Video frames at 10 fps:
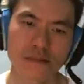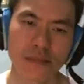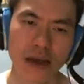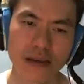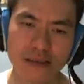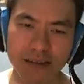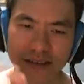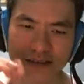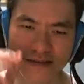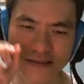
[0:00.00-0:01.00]
I heard the
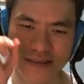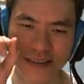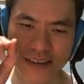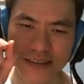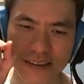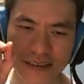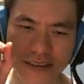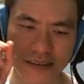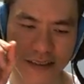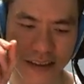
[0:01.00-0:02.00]
tung tung
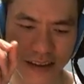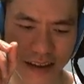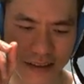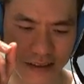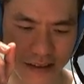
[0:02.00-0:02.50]
tung at the end.